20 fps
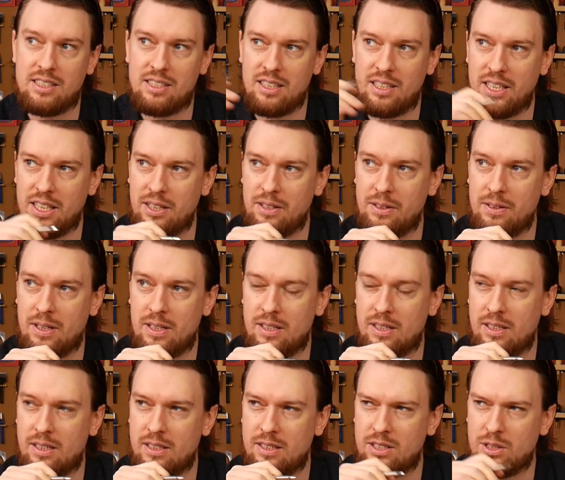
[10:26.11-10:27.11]
So you
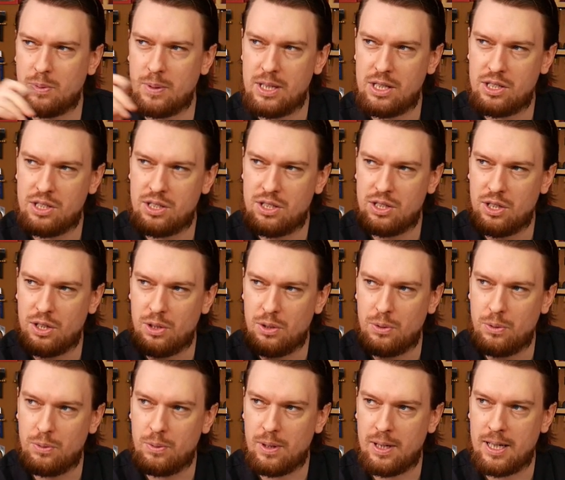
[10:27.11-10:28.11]
uh, switched
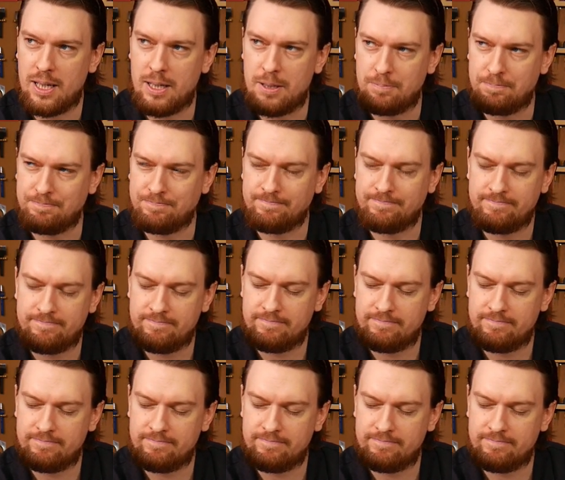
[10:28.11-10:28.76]
to um,